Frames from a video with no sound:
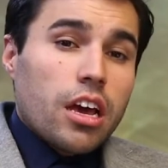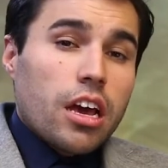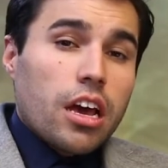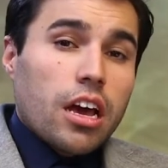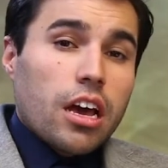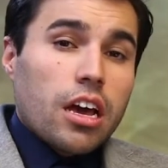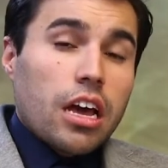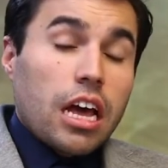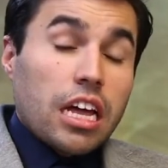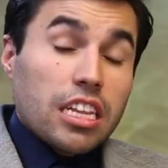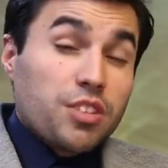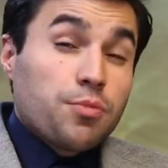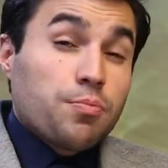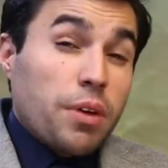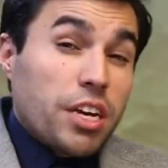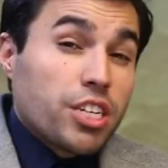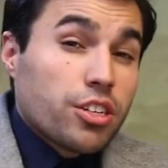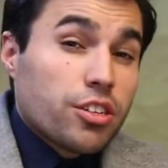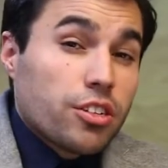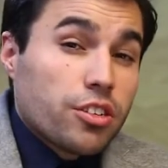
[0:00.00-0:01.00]
and
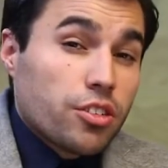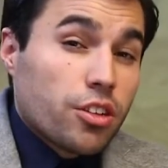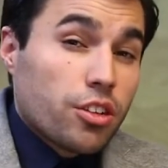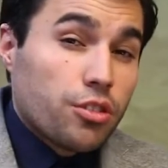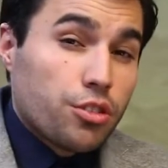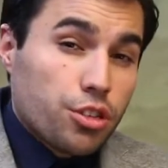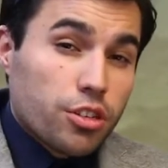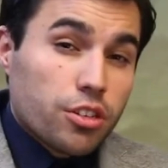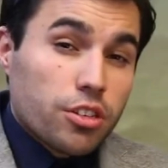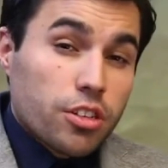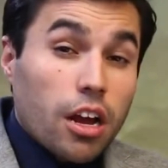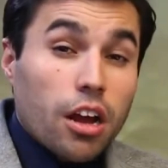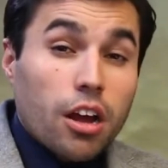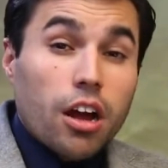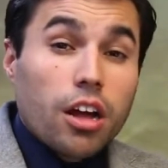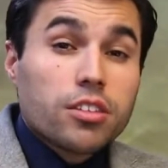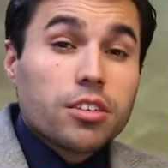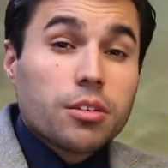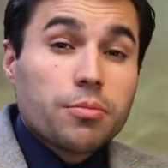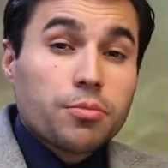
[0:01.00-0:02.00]
especially solutions and
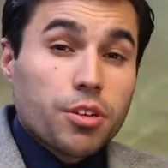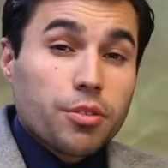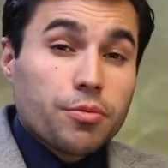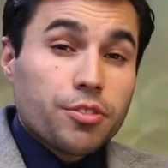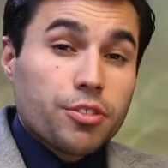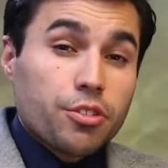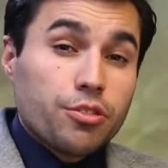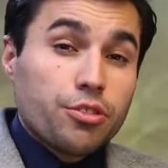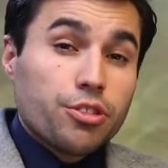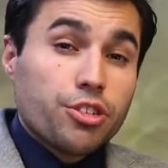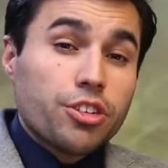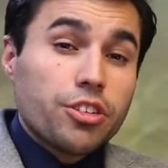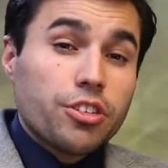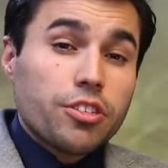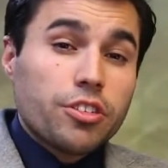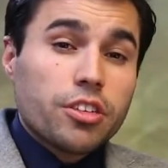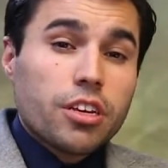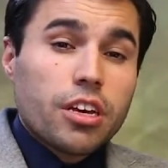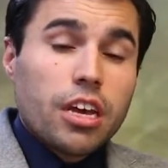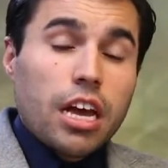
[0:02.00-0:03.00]
concepts of
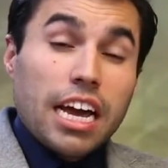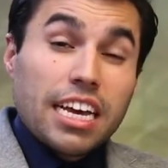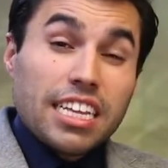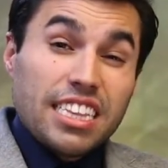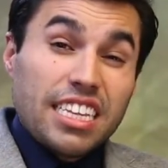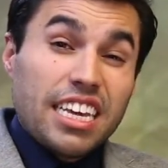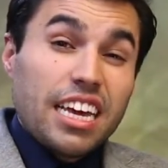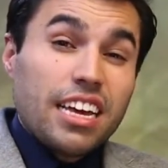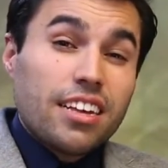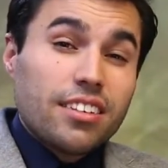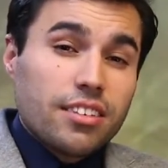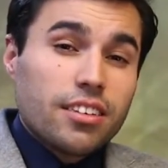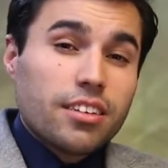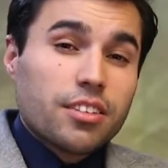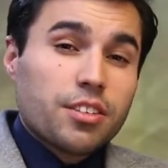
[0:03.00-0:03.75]
solutions, ideas